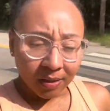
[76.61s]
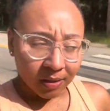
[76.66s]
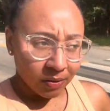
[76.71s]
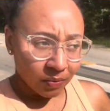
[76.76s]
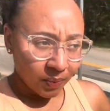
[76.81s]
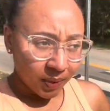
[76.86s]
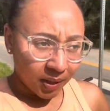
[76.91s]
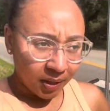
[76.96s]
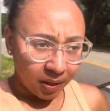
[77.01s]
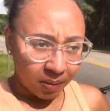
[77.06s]

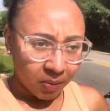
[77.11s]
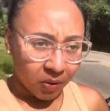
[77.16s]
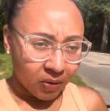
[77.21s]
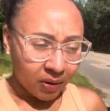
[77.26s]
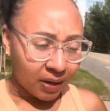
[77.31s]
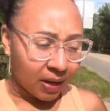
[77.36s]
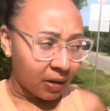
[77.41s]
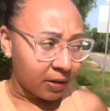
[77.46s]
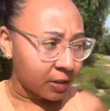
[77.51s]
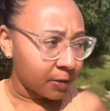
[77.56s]
We end up
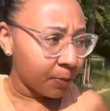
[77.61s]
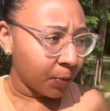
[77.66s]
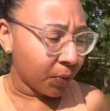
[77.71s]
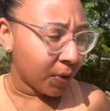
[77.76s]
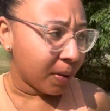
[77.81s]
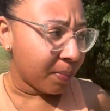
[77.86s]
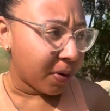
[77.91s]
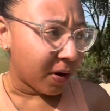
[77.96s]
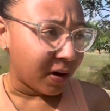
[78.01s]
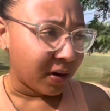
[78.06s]
going down the
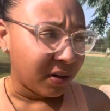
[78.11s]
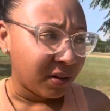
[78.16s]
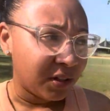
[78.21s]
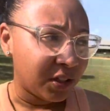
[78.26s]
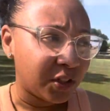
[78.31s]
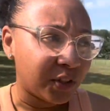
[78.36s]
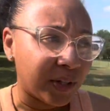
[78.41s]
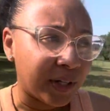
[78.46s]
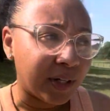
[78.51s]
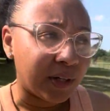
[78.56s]
spooky part of the
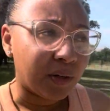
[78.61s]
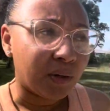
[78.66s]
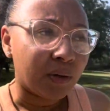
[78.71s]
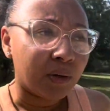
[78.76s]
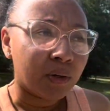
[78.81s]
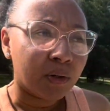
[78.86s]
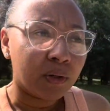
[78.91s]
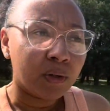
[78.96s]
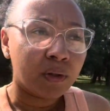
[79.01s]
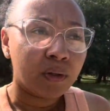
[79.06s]
trail.
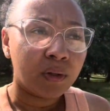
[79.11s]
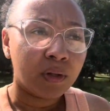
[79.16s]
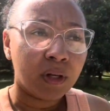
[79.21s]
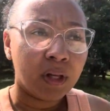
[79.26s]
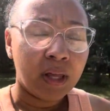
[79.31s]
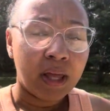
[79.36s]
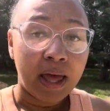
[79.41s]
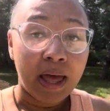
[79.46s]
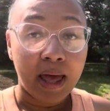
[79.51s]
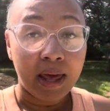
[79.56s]

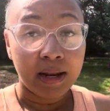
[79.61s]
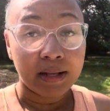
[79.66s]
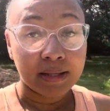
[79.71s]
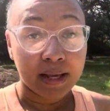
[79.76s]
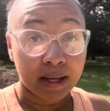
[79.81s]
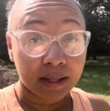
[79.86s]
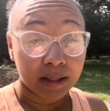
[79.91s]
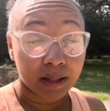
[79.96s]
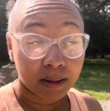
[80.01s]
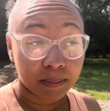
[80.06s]
Had to
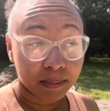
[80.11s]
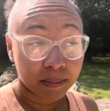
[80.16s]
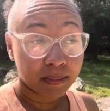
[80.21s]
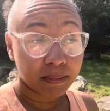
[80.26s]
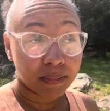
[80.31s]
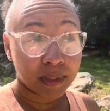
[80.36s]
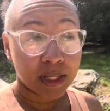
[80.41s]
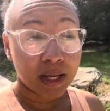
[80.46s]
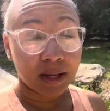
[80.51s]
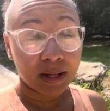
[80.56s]
take them
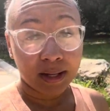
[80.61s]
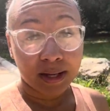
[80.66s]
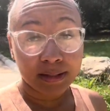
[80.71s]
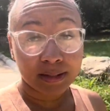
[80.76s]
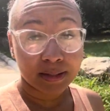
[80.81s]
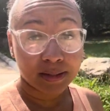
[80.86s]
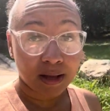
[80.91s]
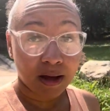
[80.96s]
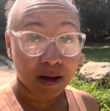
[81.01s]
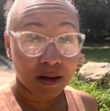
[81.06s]

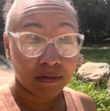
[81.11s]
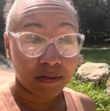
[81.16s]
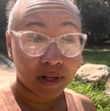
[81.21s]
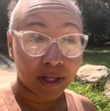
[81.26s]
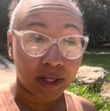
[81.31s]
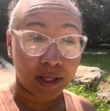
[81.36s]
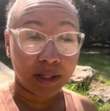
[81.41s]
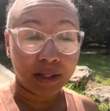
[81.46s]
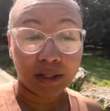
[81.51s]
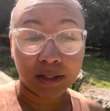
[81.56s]
sunglasses off
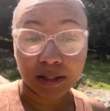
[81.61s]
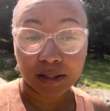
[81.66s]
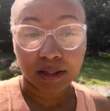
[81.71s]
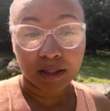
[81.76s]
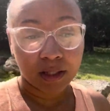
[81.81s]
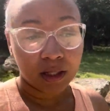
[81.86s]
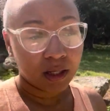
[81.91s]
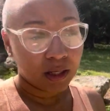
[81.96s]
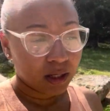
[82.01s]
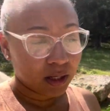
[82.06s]
because
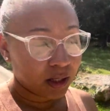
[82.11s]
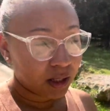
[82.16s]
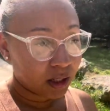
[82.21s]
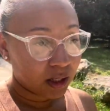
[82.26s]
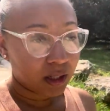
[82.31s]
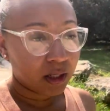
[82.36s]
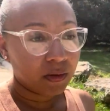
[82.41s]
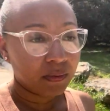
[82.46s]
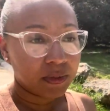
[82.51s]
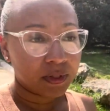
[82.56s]

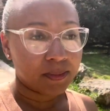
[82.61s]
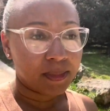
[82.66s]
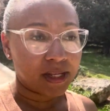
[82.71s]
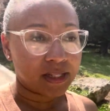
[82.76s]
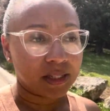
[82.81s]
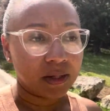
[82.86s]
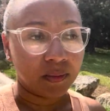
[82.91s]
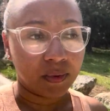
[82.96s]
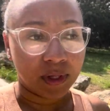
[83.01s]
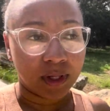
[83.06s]
it was
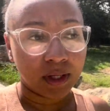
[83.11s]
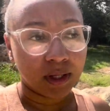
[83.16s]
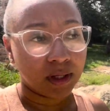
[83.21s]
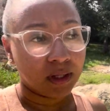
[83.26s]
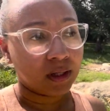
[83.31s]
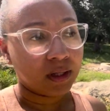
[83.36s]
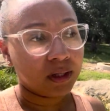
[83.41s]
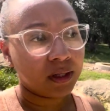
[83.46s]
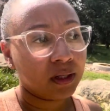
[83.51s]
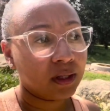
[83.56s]
messing with
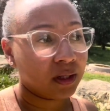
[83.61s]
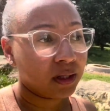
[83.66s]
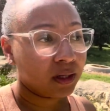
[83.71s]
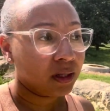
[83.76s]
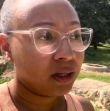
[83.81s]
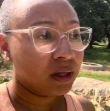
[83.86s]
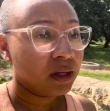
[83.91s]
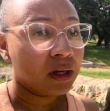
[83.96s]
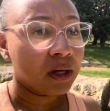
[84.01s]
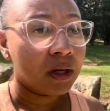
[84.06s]

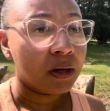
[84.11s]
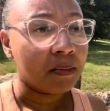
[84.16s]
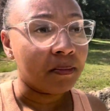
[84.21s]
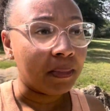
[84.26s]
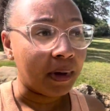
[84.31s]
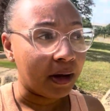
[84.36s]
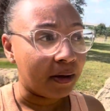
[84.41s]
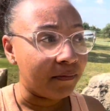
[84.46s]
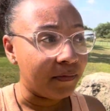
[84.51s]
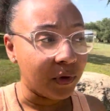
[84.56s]

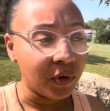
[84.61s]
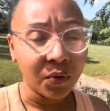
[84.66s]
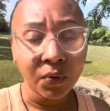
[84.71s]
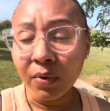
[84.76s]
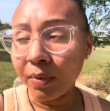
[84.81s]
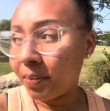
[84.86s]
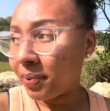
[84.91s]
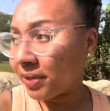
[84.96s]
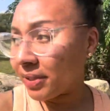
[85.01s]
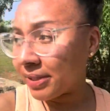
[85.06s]
my view
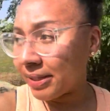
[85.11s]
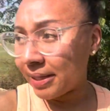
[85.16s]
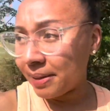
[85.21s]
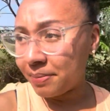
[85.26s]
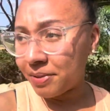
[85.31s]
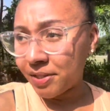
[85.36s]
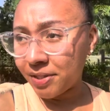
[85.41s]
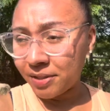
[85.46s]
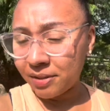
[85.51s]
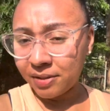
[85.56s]
and
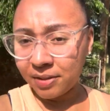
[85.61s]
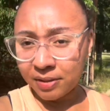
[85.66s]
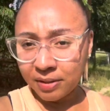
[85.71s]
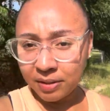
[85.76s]
perception.